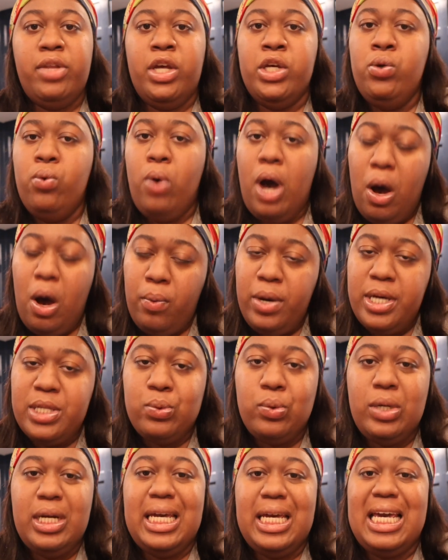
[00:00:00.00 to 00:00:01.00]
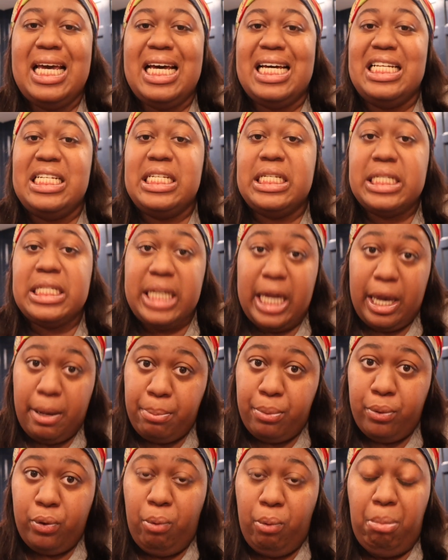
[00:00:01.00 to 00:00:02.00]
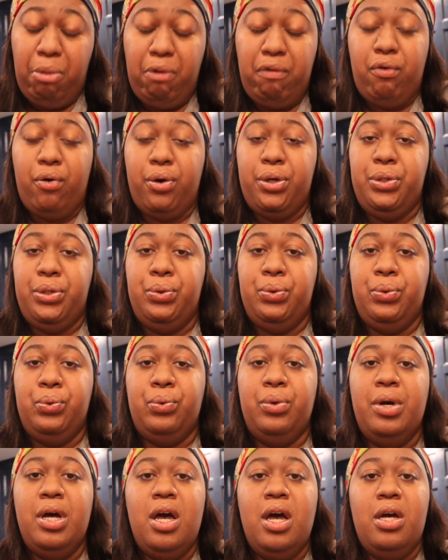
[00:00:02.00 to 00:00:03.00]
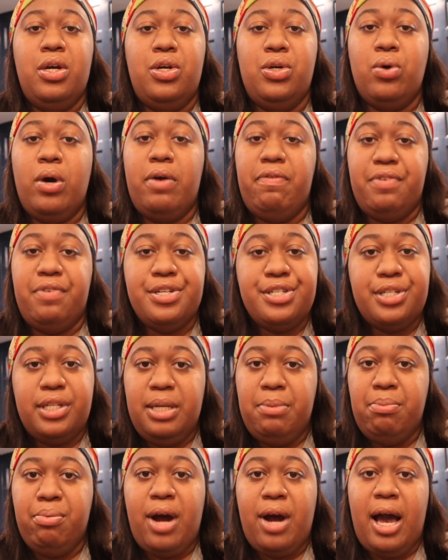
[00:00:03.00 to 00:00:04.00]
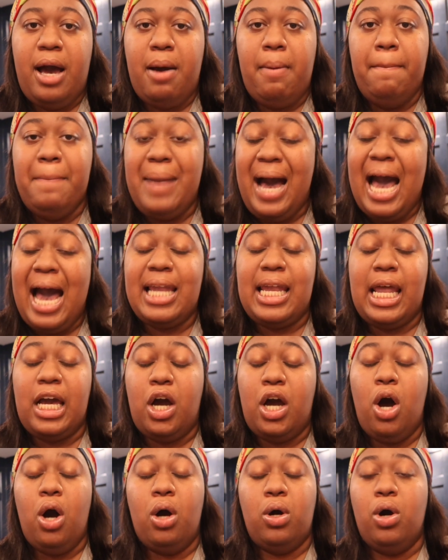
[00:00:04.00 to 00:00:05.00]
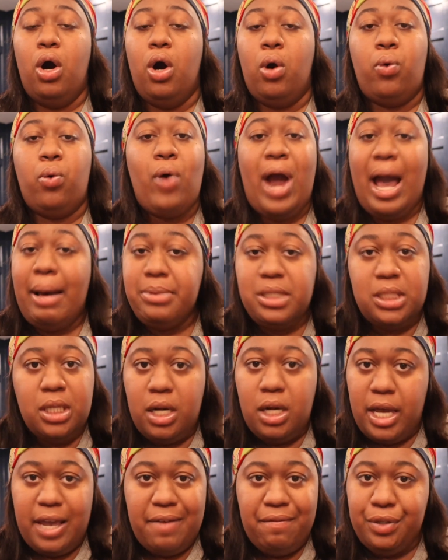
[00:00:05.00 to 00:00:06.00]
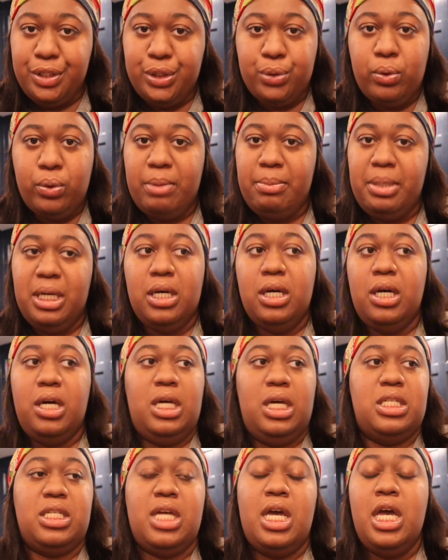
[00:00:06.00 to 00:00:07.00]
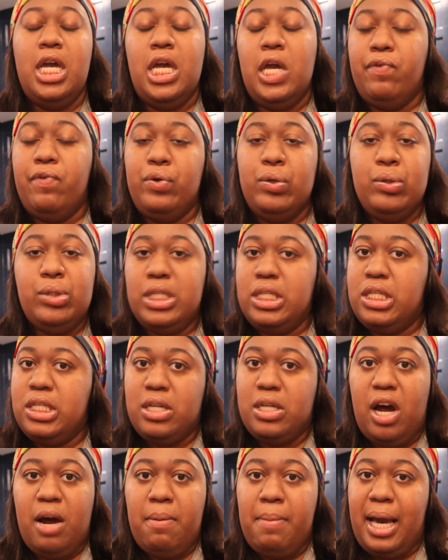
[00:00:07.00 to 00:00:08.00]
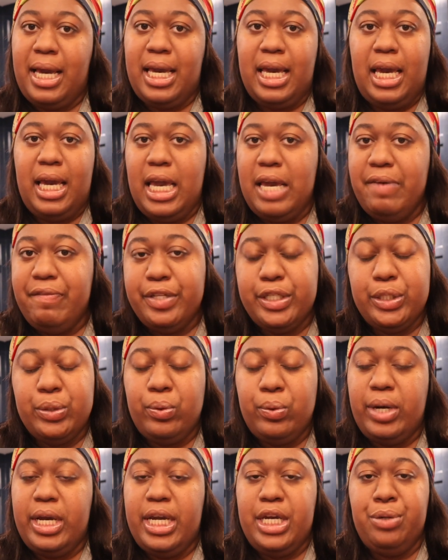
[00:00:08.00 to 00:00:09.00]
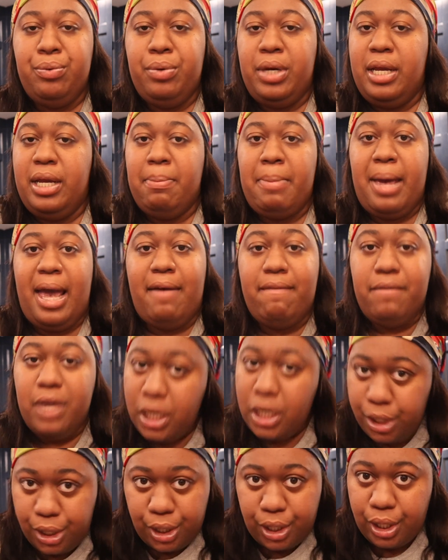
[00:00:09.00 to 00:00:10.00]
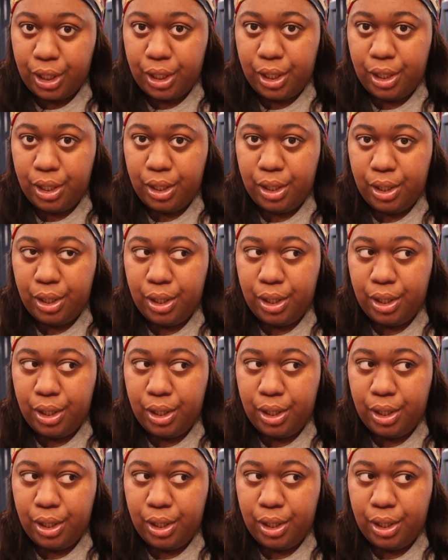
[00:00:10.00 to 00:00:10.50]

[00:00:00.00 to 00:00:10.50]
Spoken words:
You always want to get a sample before you eventually buy like a crap ton of inventory, because if you just start by getting inventory and you get a bad vendor,